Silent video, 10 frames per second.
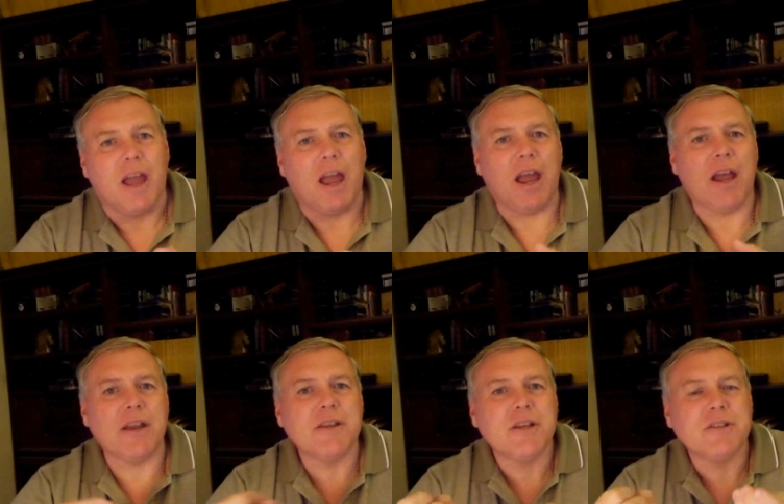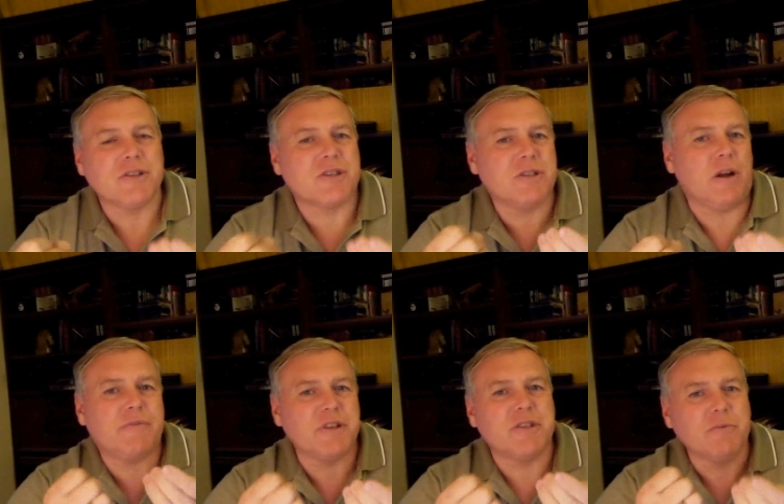and the
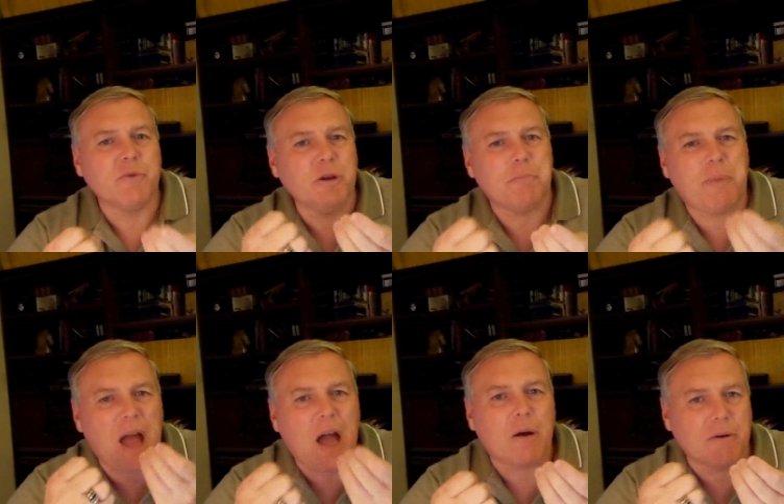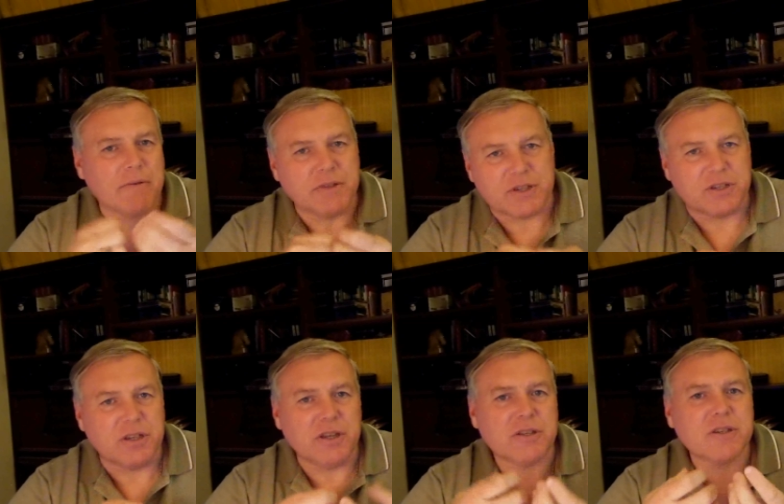stuff that's the real power of the
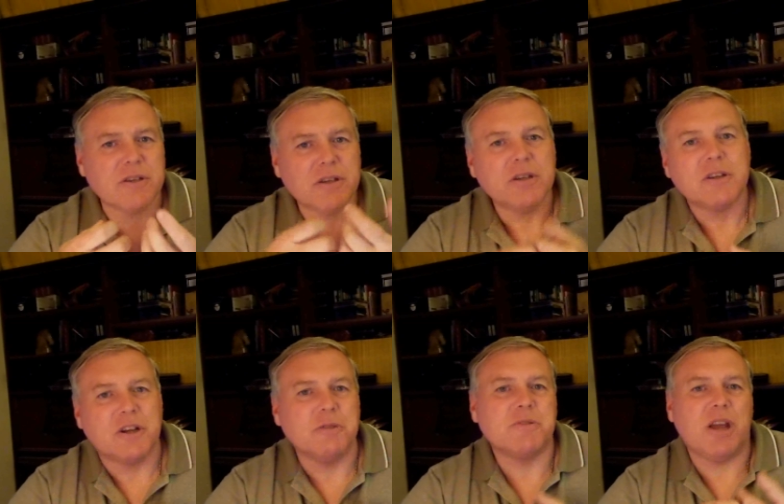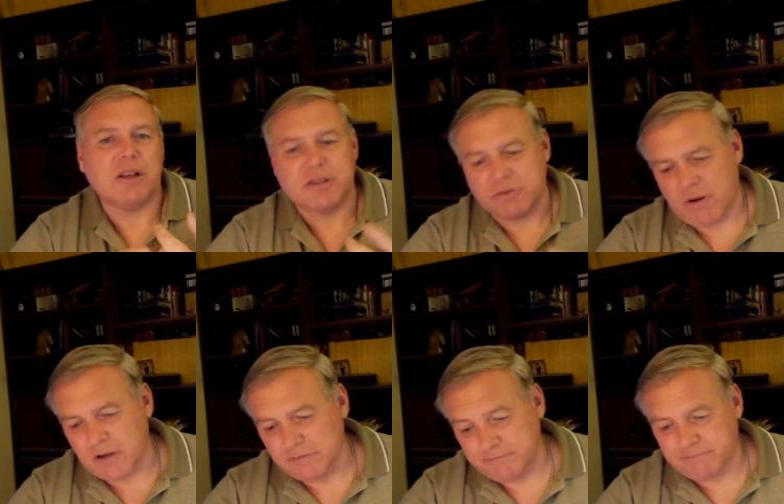seeds comes out
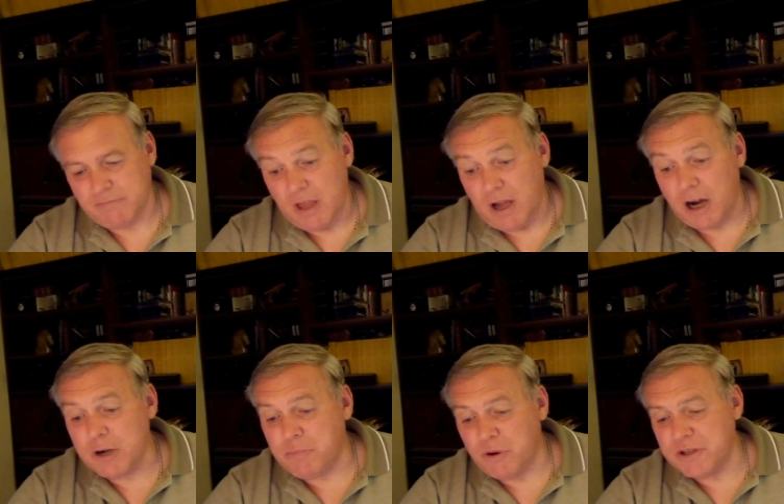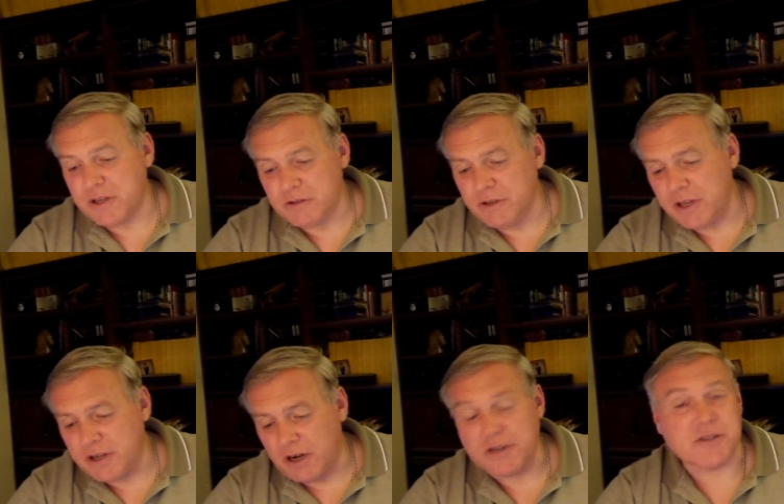stronger. I'm going to point to the
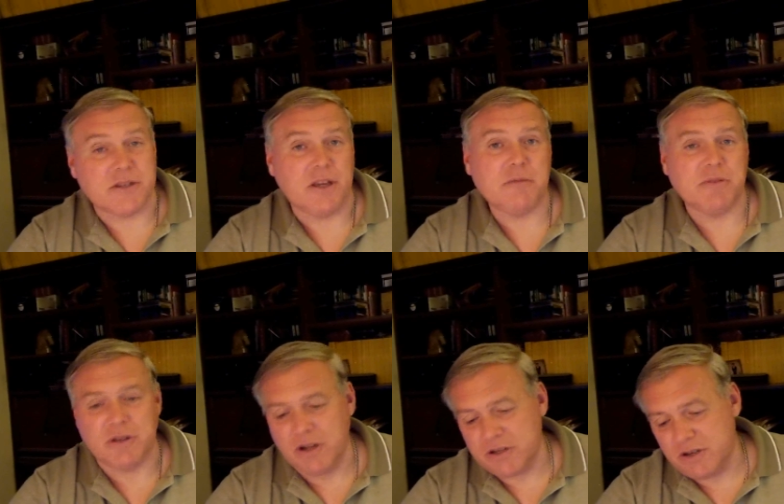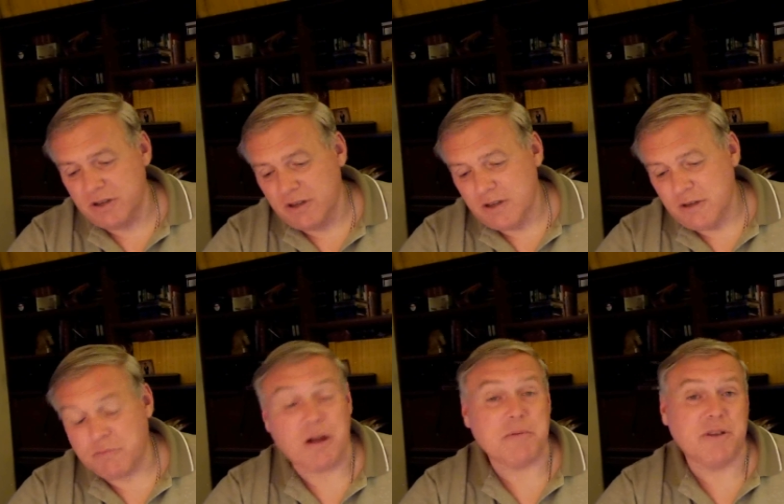link on this thing because you
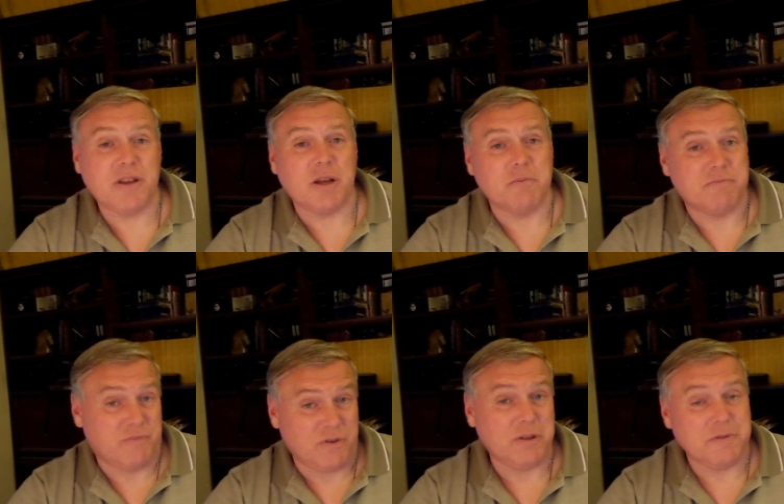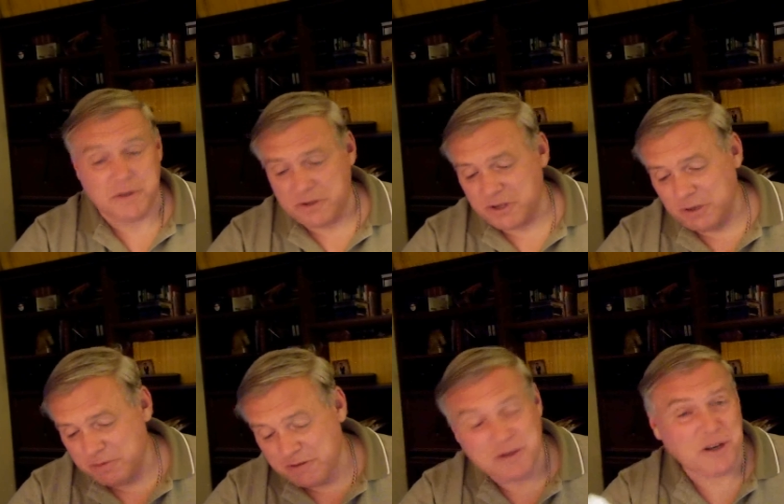probably think I'm full of it or
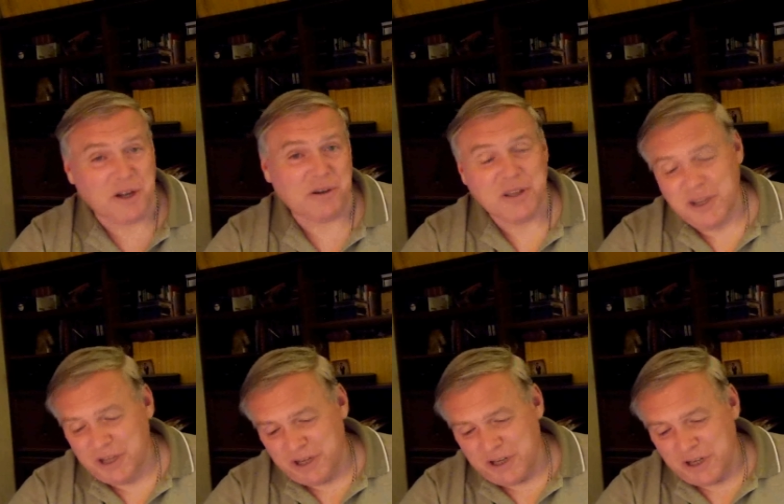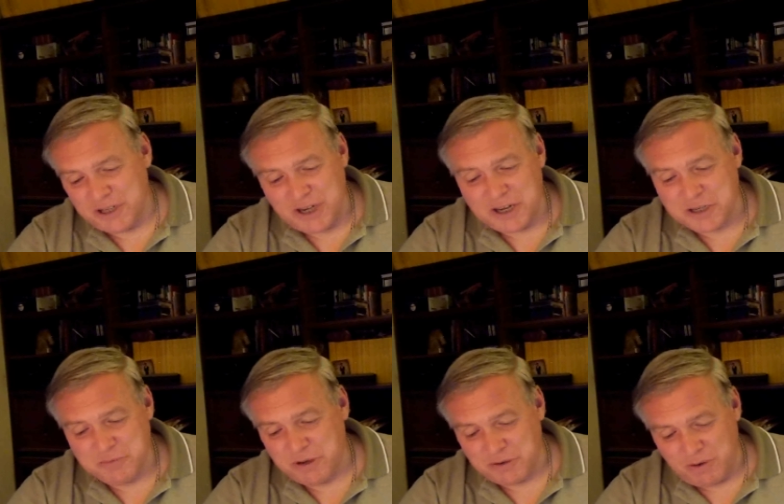something, you know. It's
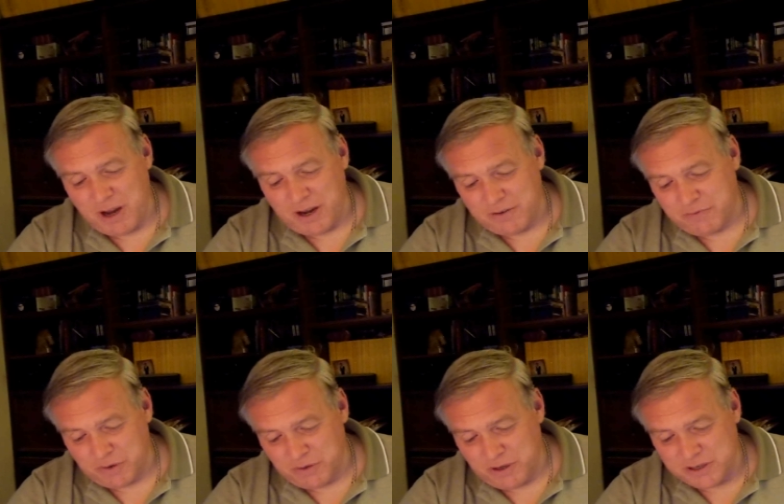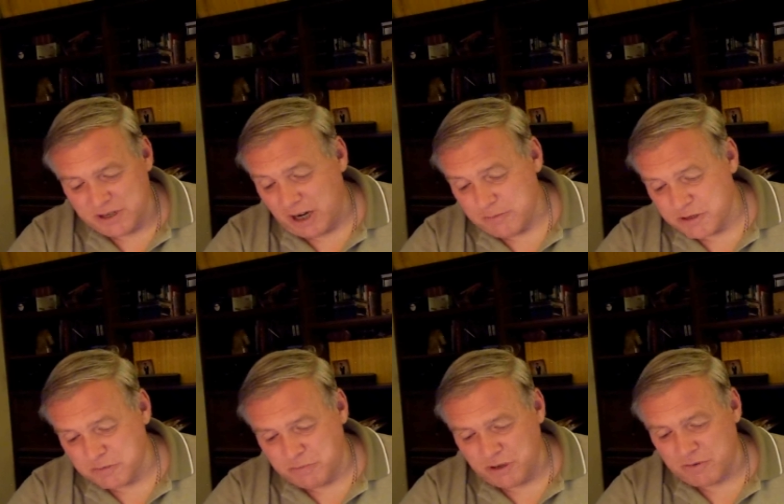actually been around for a long time. There's
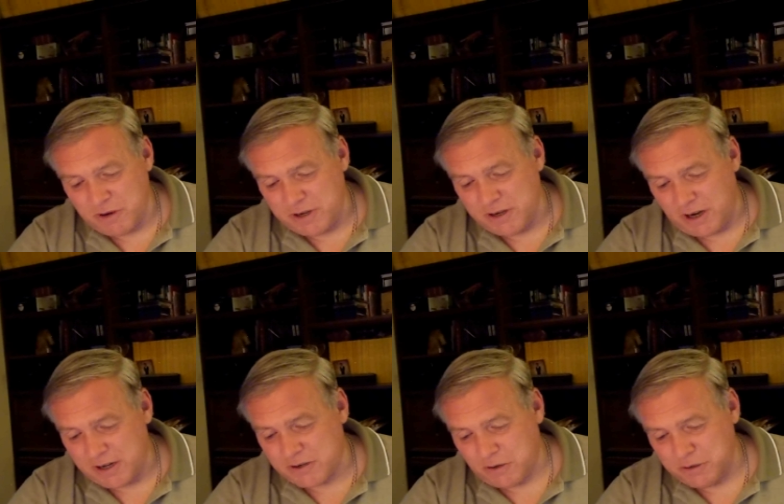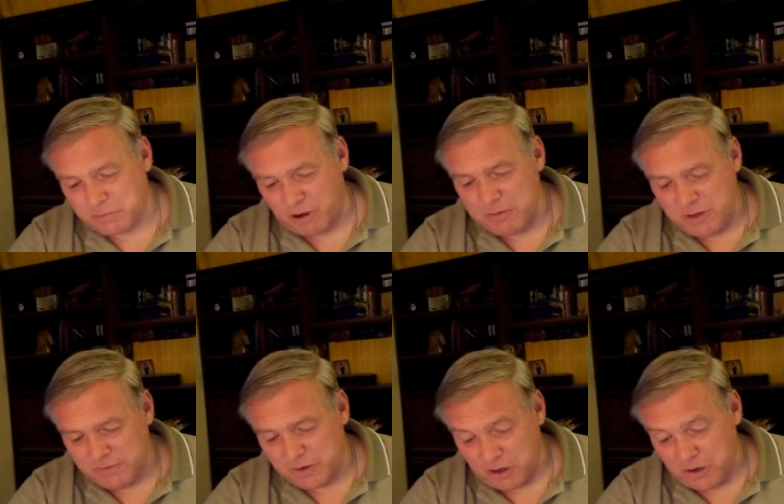a book written on it called The
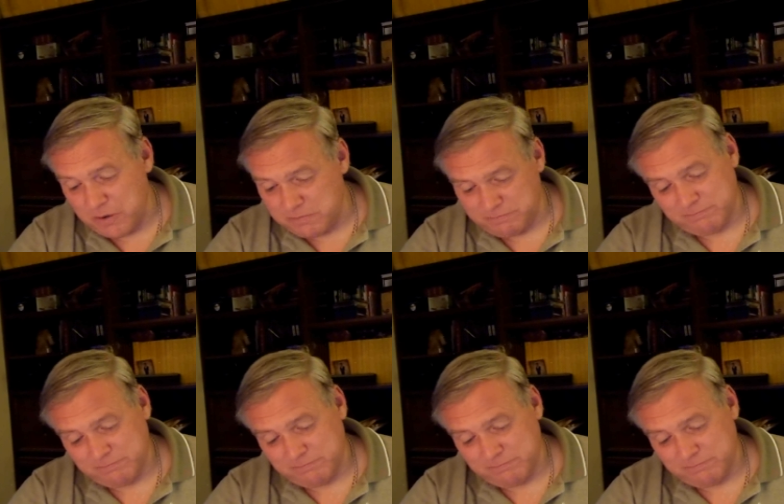Primeval Code.